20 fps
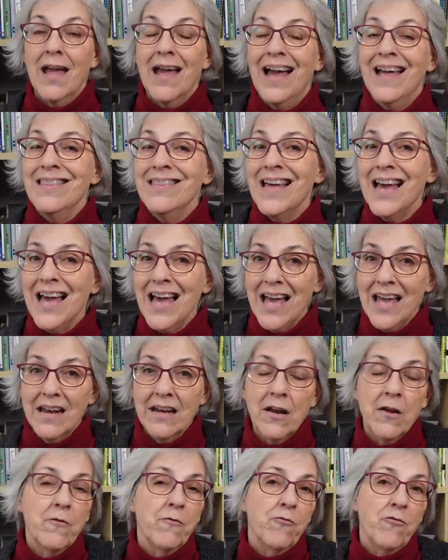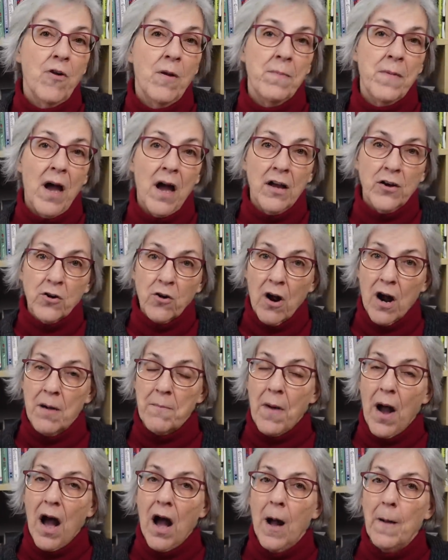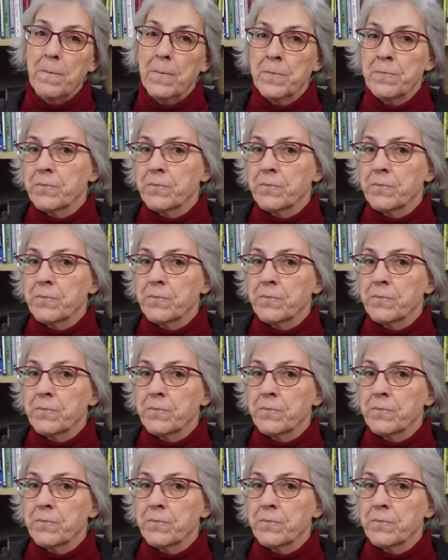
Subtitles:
And then from the underarm up,